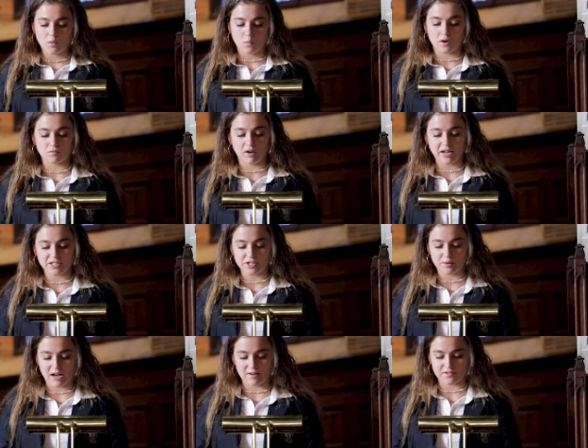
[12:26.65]
What right do
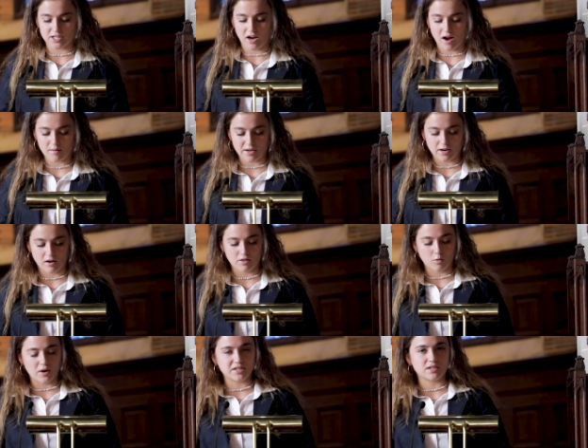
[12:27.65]
you have to comment on
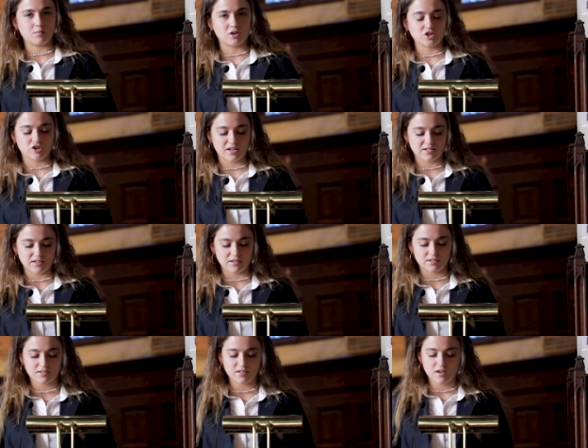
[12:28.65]
the way someone
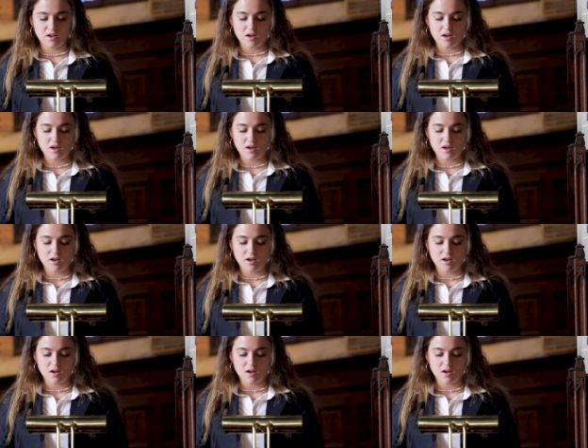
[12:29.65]
dresses,